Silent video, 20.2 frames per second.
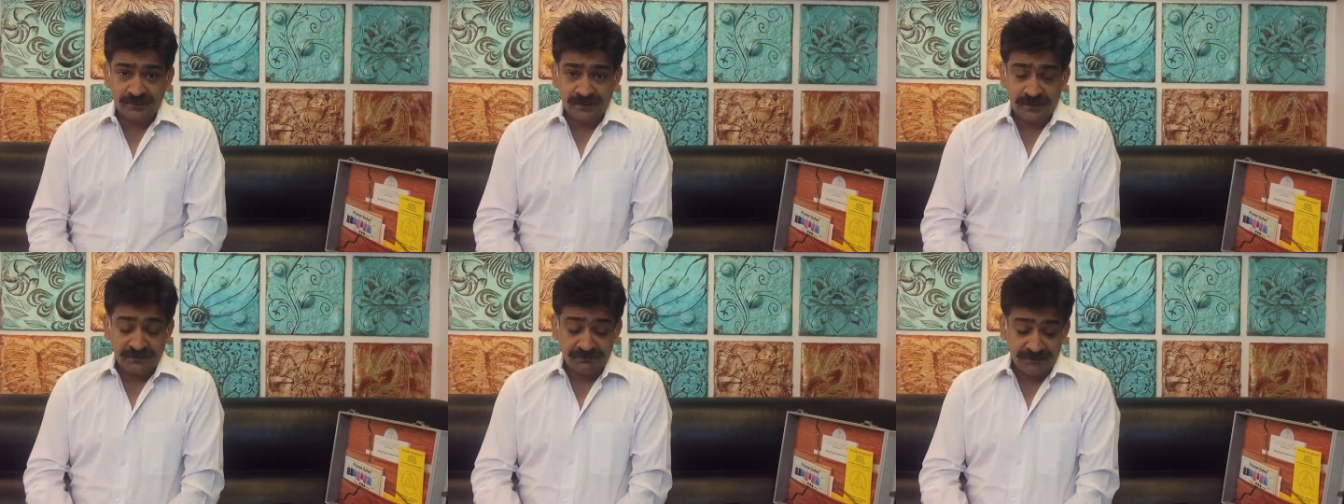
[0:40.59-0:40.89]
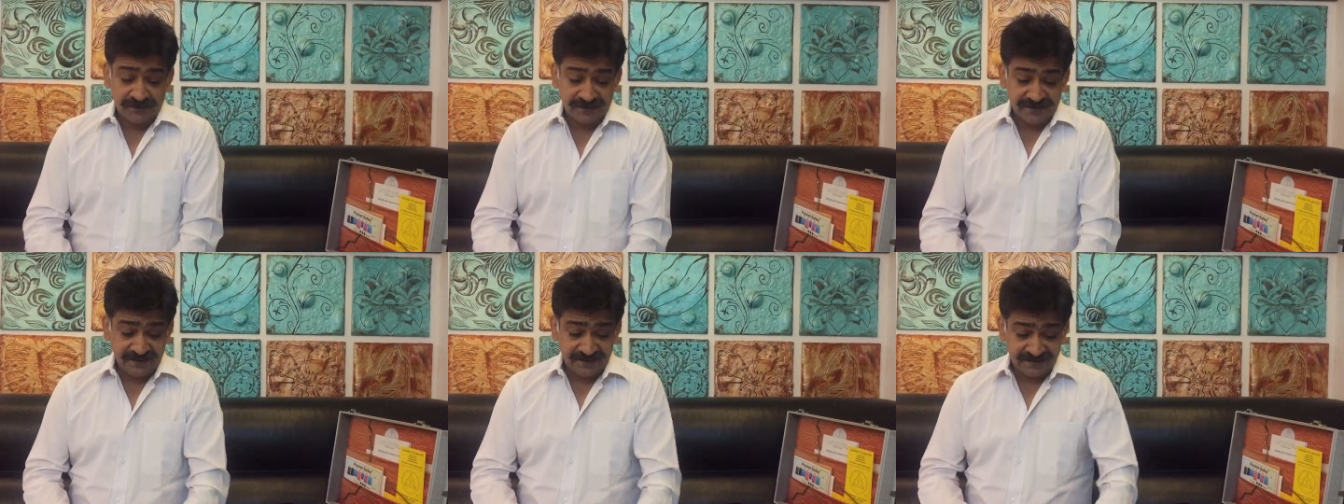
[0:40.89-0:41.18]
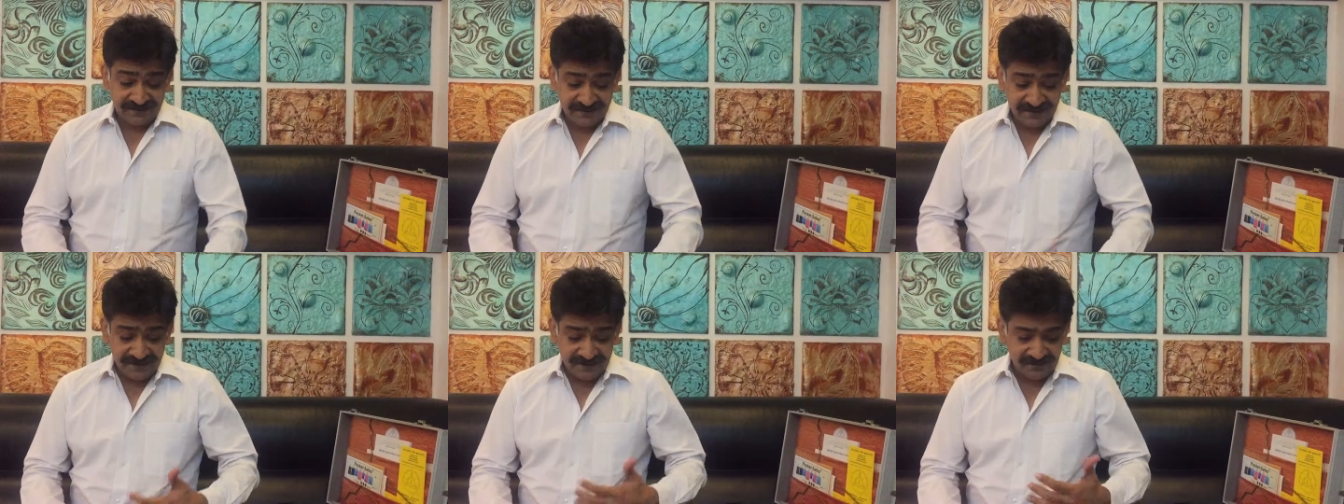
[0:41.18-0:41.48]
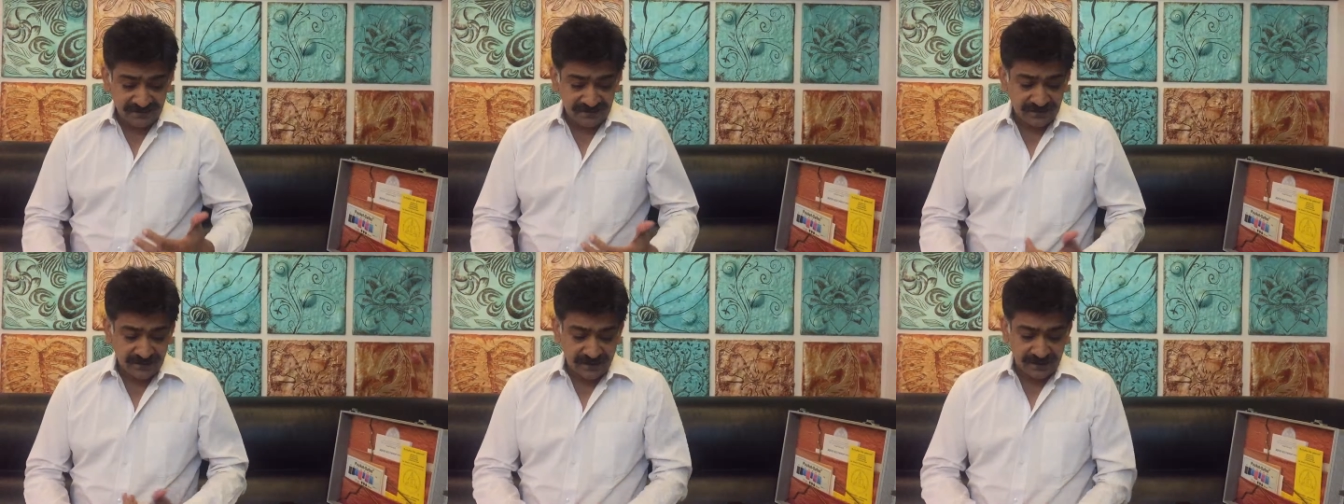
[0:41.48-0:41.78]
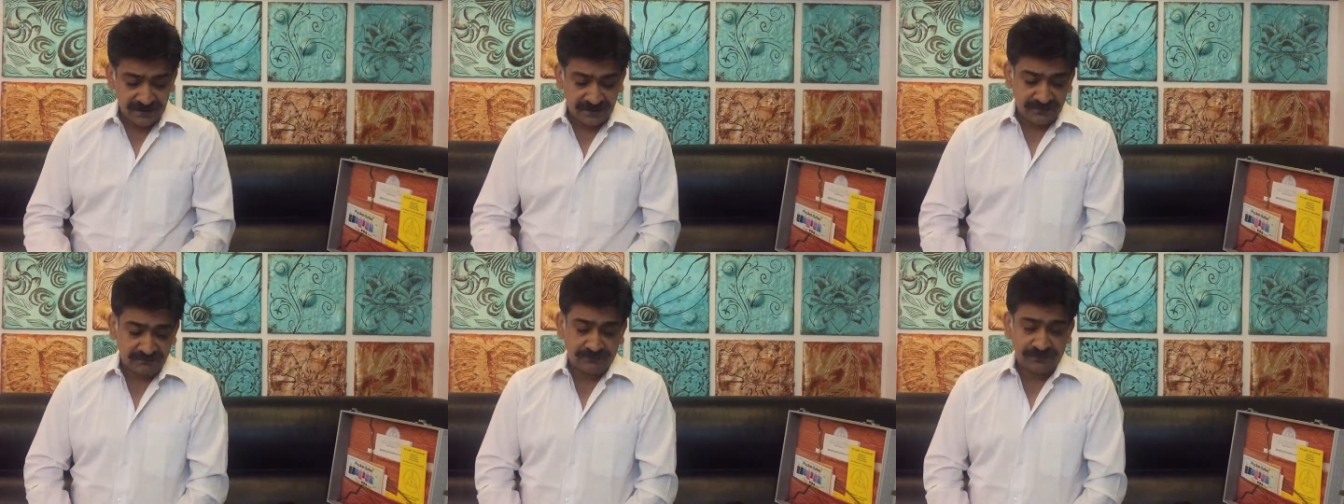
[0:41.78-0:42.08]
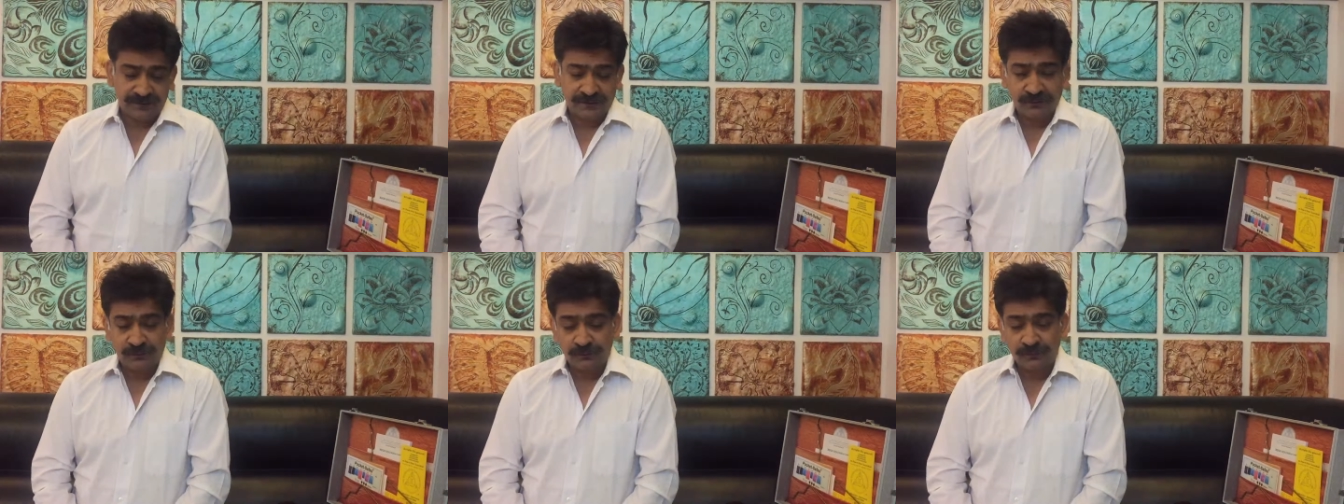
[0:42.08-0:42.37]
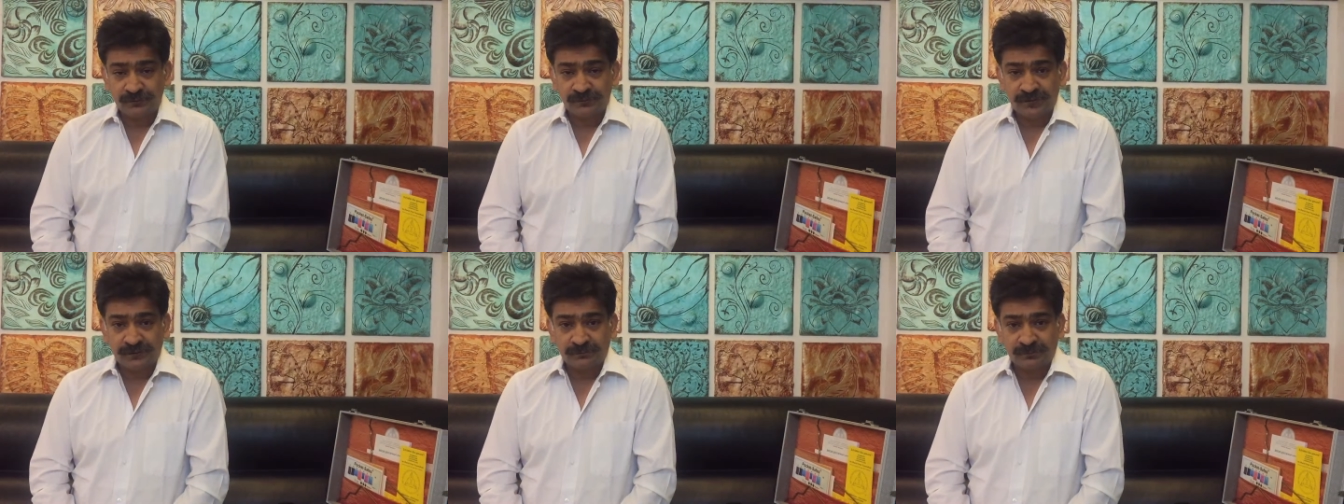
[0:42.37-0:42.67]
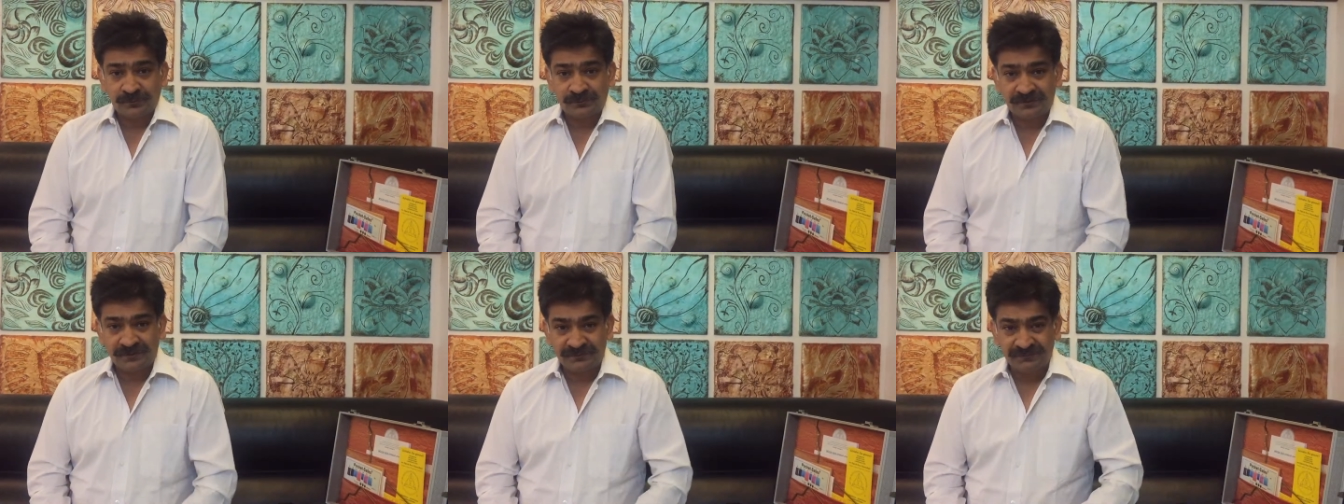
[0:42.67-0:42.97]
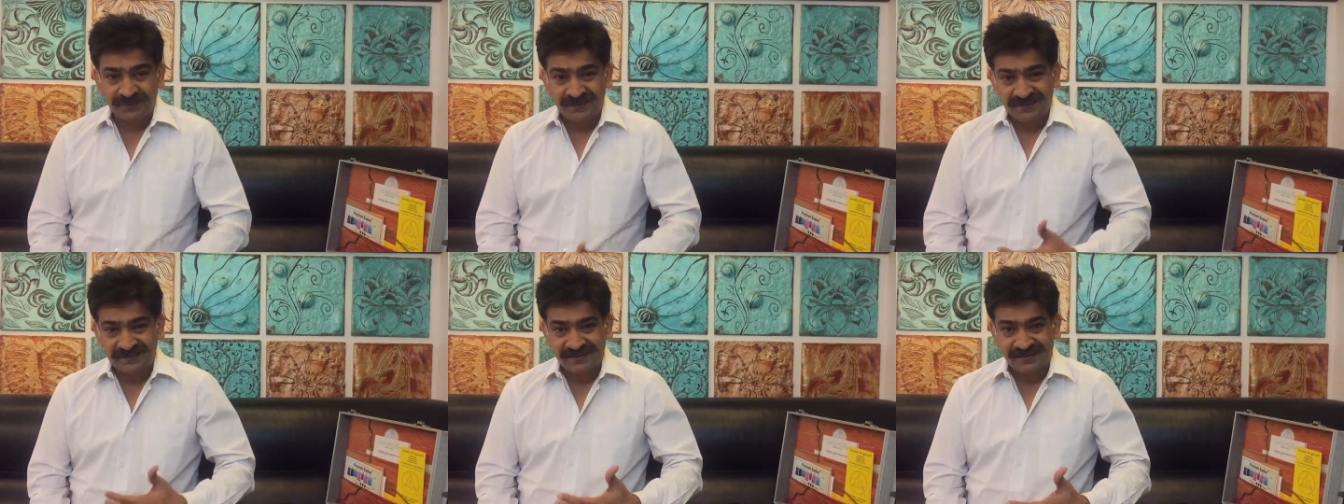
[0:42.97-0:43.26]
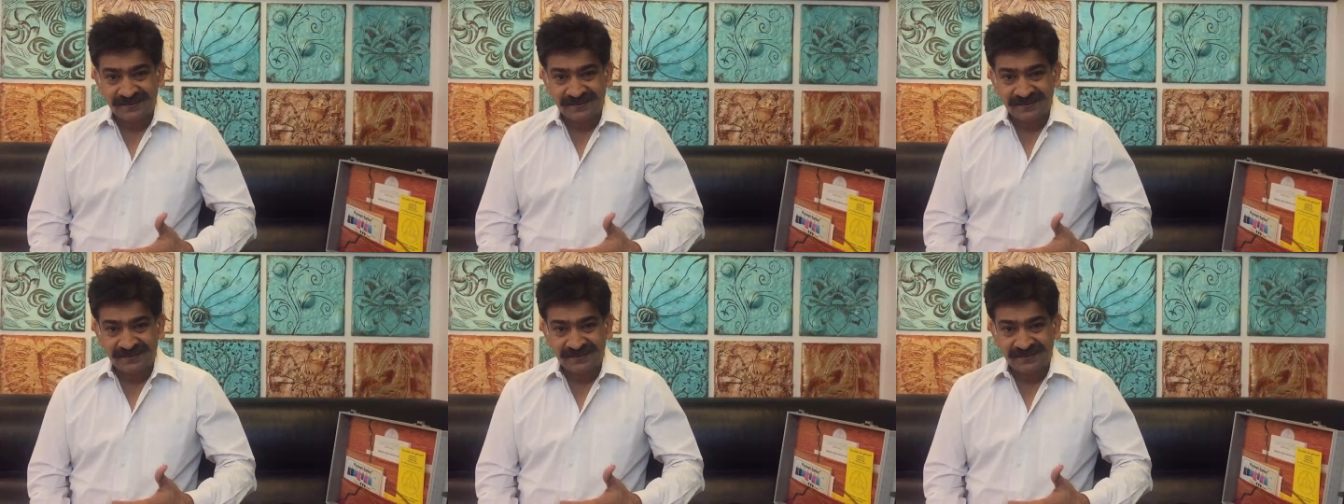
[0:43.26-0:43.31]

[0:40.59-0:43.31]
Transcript: if it exceeds that, if it goes up to 50,